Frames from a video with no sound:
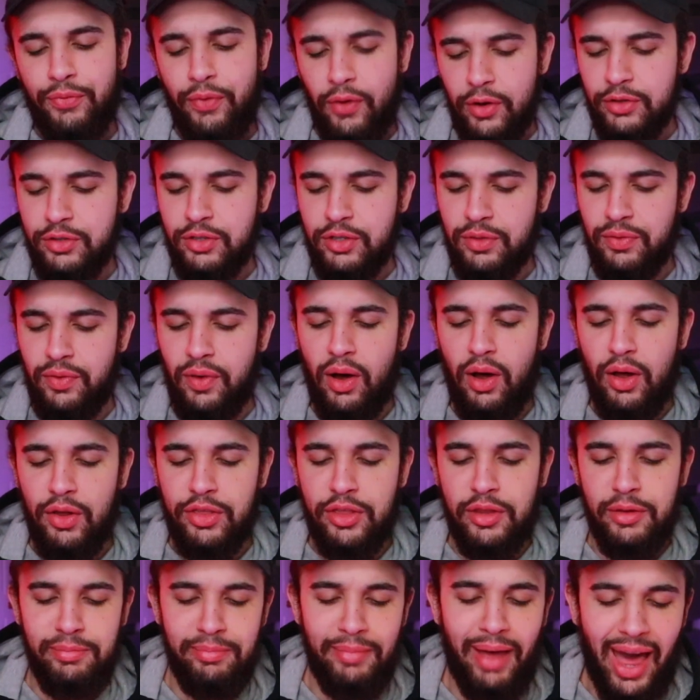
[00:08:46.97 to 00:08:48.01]
First of all,
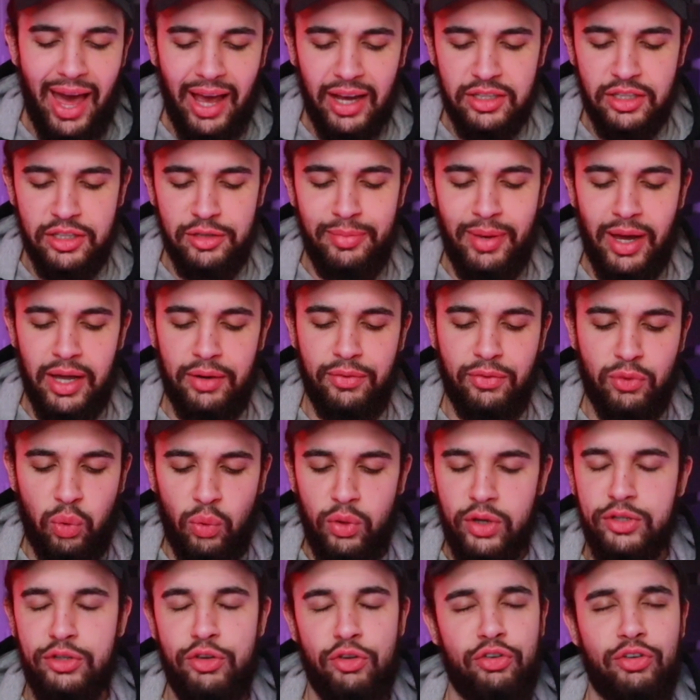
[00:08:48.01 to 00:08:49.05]
the max amount of
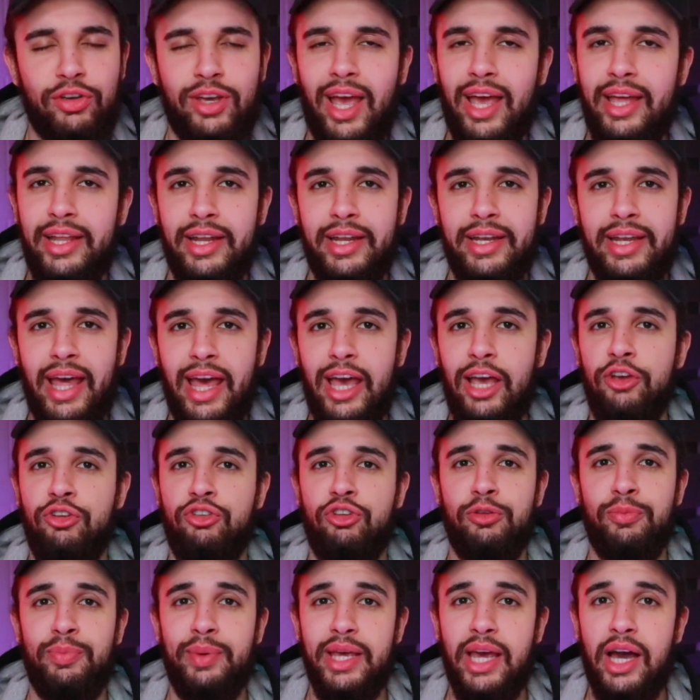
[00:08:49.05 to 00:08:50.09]
coins you should get in a day
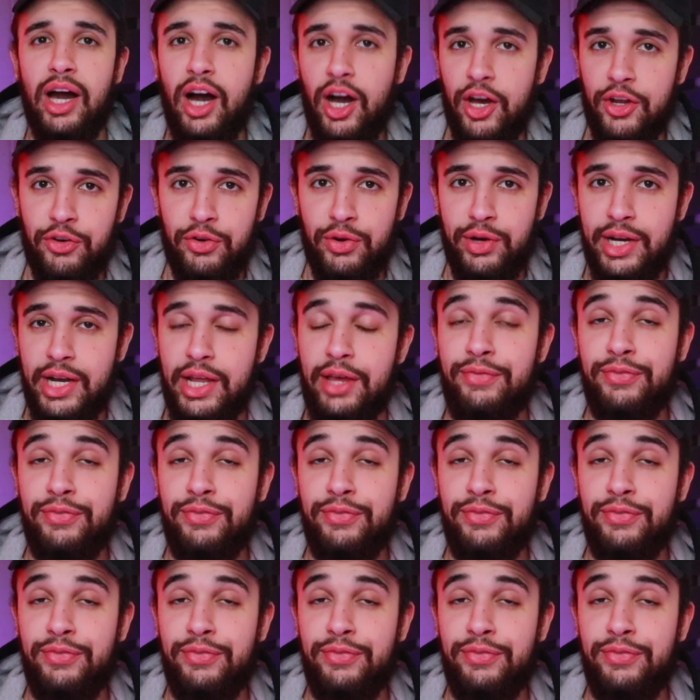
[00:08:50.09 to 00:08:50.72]
should be 100.